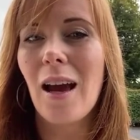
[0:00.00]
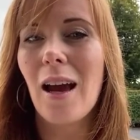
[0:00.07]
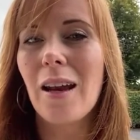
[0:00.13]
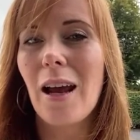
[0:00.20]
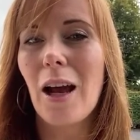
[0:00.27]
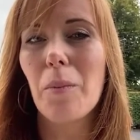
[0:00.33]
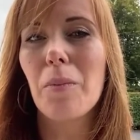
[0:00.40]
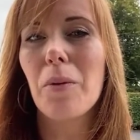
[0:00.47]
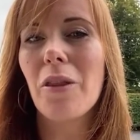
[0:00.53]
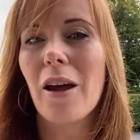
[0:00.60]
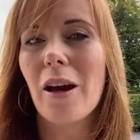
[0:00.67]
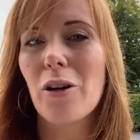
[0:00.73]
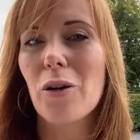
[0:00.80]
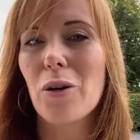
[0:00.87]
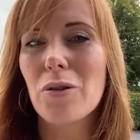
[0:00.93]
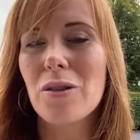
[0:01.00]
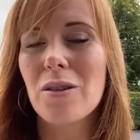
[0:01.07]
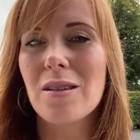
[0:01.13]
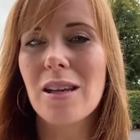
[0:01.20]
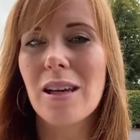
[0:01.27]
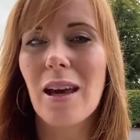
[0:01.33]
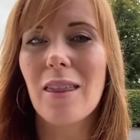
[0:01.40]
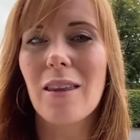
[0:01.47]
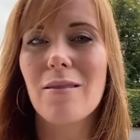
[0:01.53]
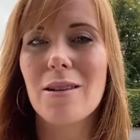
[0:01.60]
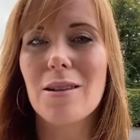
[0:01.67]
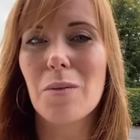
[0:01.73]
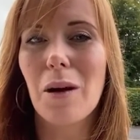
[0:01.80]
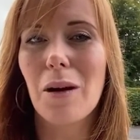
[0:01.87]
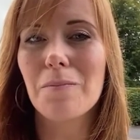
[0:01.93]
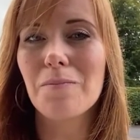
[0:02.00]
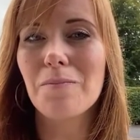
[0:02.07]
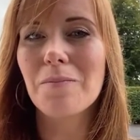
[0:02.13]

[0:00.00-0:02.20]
and help put their courses together as well.